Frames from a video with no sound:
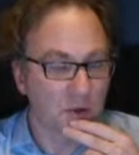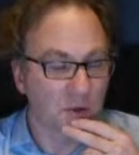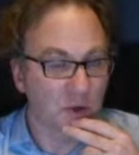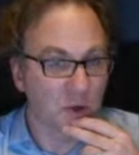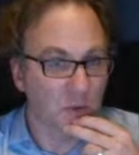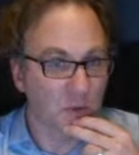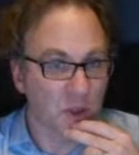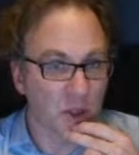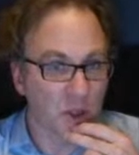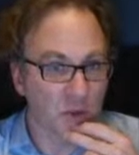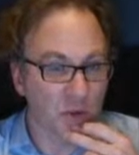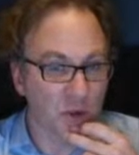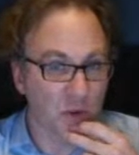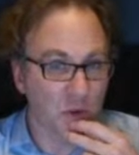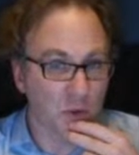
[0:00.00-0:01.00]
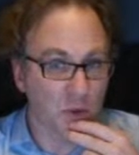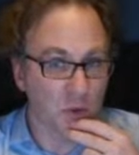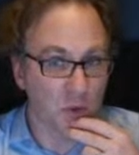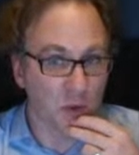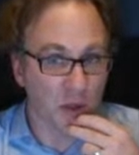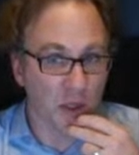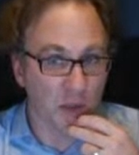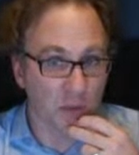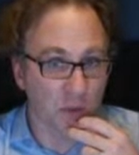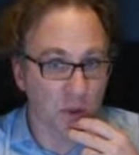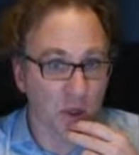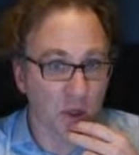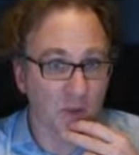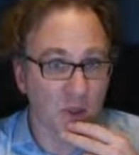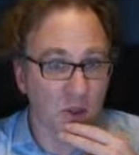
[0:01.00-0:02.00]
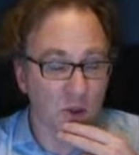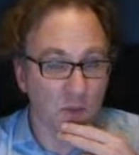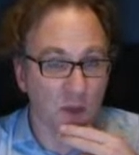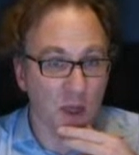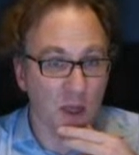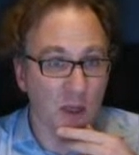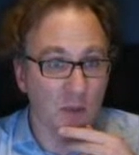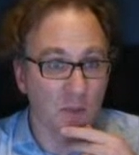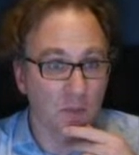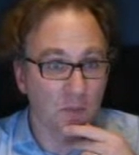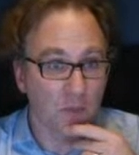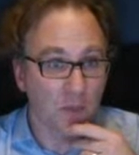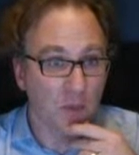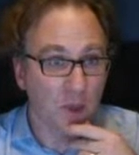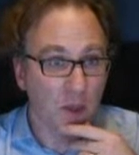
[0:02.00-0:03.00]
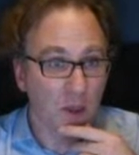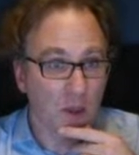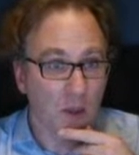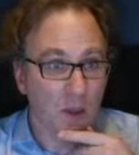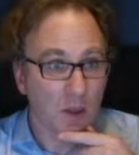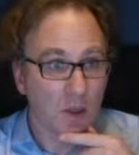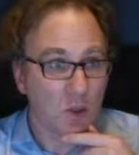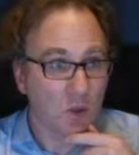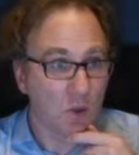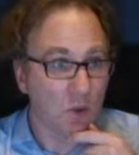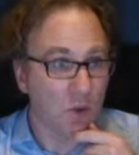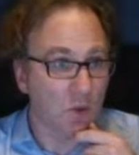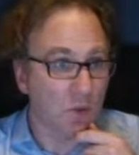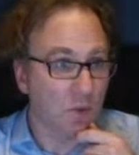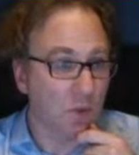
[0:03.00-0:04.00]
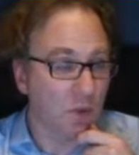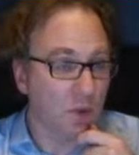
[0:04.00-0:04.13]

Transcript: residual neural network comes into play. So you